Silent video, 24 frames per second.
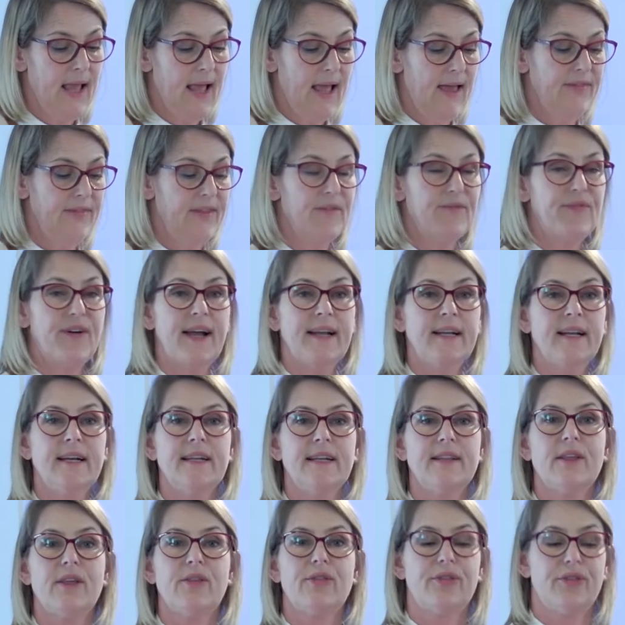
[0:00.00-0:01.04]
And then
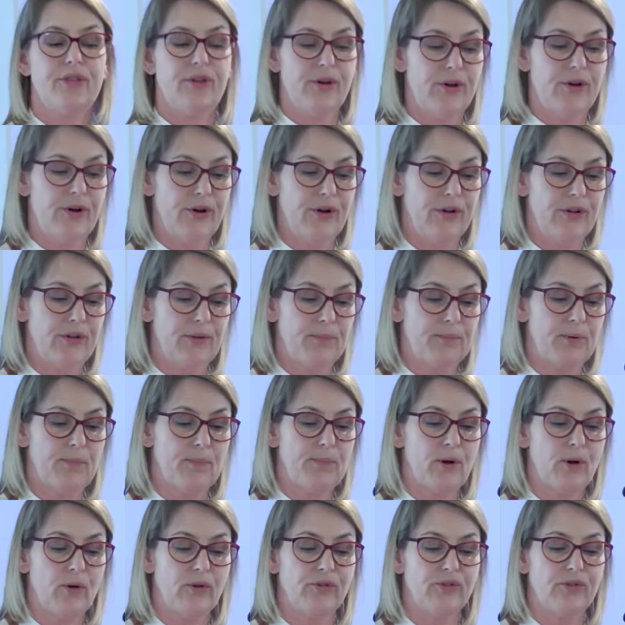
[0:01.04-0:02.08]
finally, the third
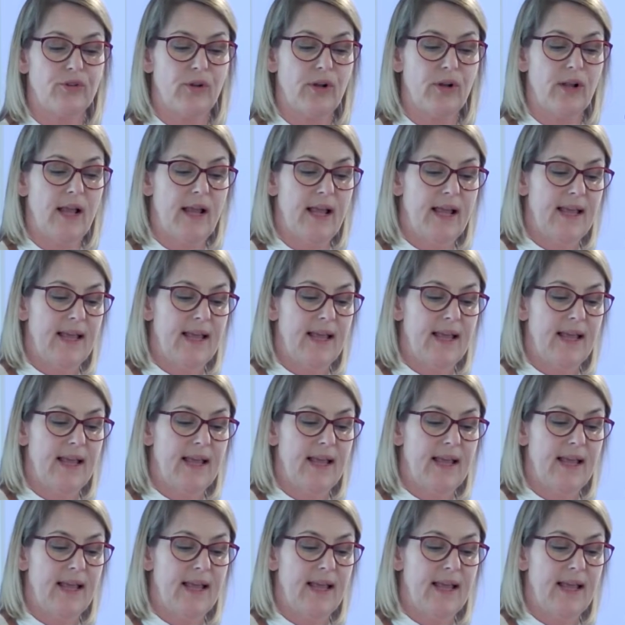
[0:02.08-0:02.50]
proposal